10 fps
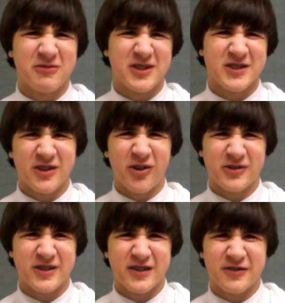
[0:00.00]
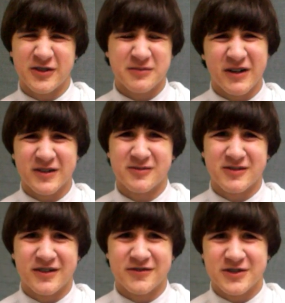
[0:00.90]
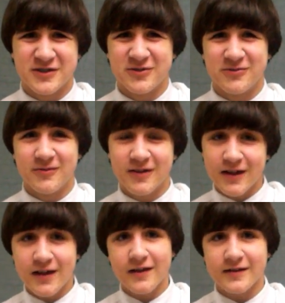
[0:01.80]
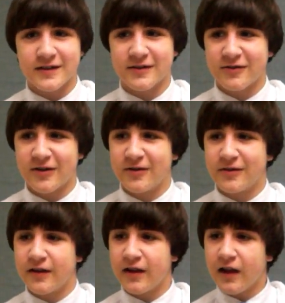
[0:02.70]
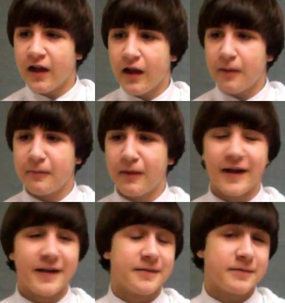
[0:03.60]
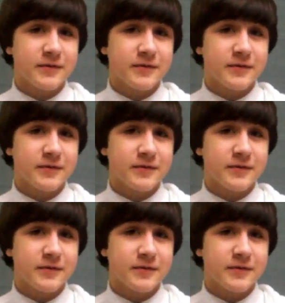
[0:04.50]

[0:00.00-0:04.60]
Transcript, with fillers: was old enough or responsible enough to take the throne. And